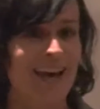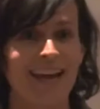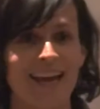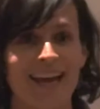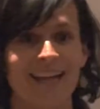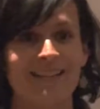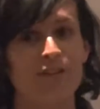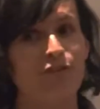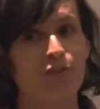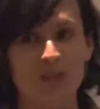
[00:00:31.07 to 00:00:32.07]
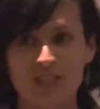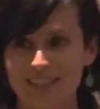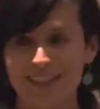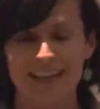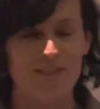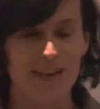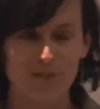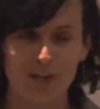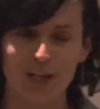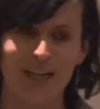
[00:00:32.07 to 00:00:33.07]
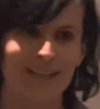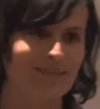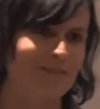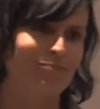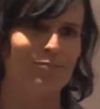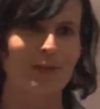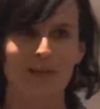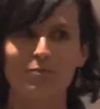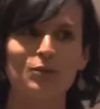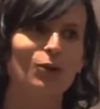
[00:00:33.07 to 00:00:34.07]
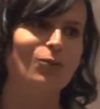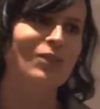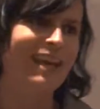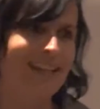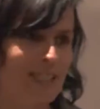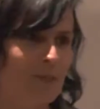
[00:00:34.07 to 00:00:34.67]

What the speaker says: and unfortunately have never been imbued with any